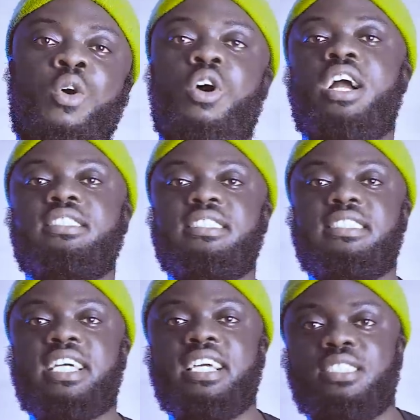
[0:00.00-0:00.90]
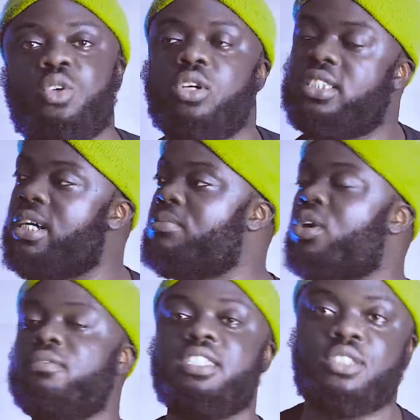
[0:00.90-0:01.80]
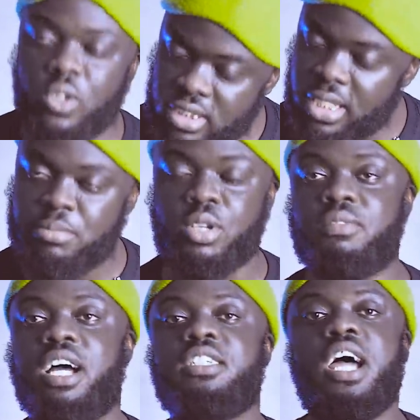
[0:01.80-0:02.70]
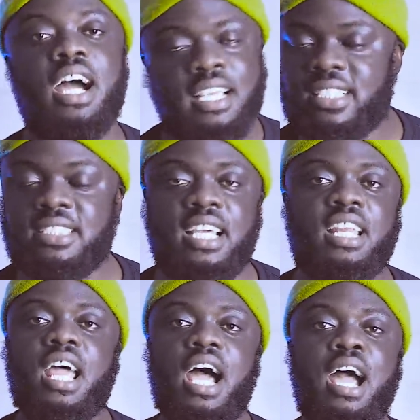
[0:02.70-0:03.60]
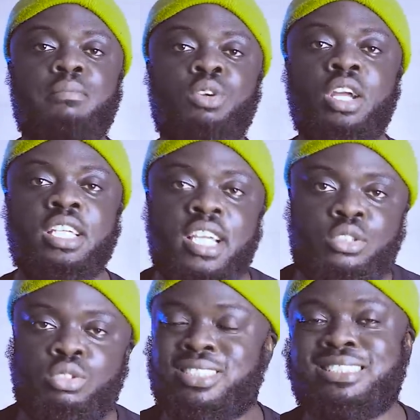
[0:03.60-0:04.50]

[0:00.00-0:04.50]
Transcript: Oh, because I say contempt of this, contempt of that. As I said, I'm not here to